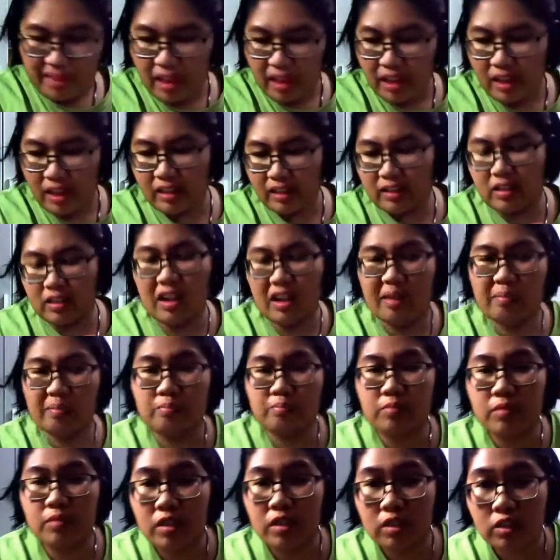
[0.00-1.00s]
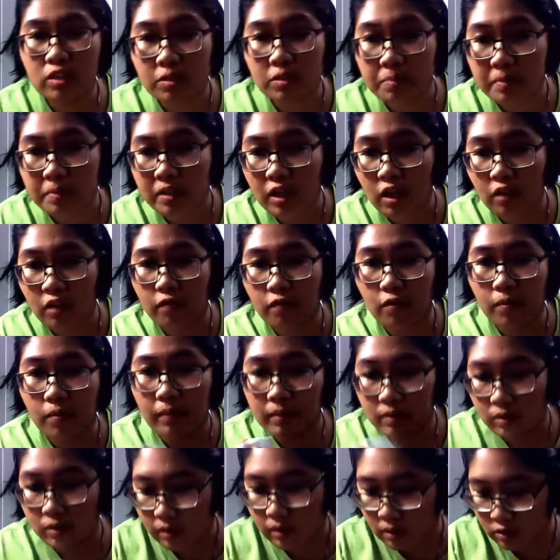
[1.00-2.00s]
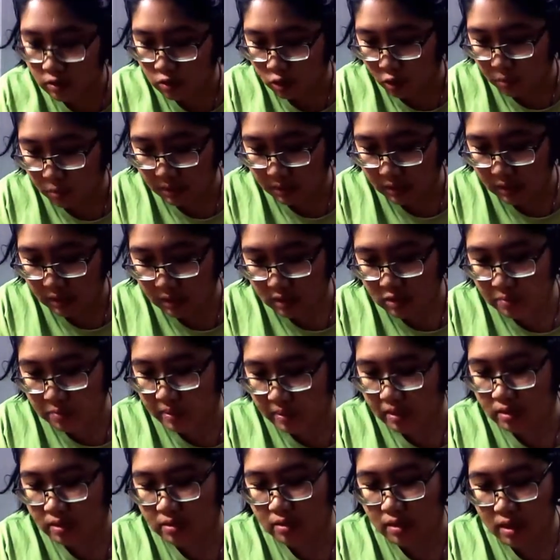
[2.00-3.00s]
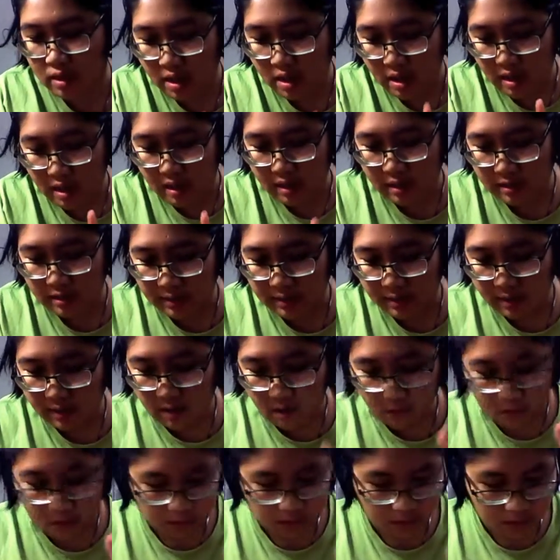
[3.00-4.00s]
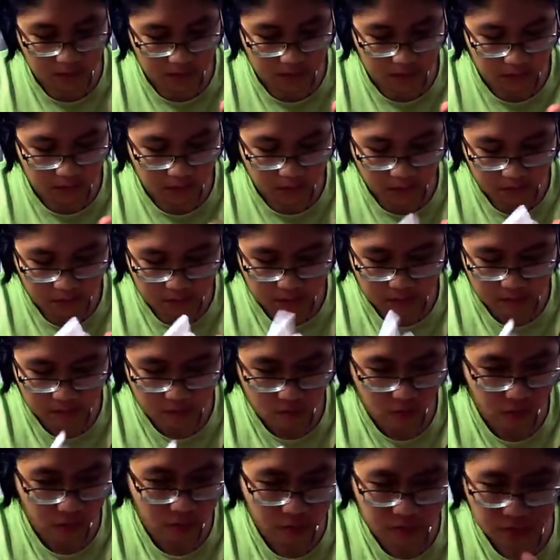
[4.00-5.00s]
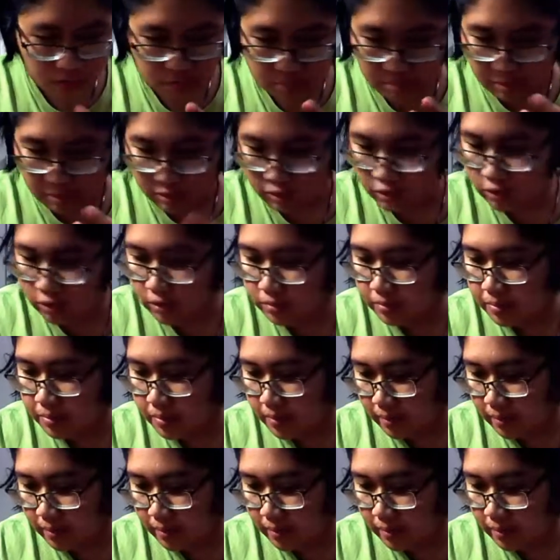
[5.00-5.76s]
And um, just be careful when you guys are opening this because they are uh, the contents are under pressure,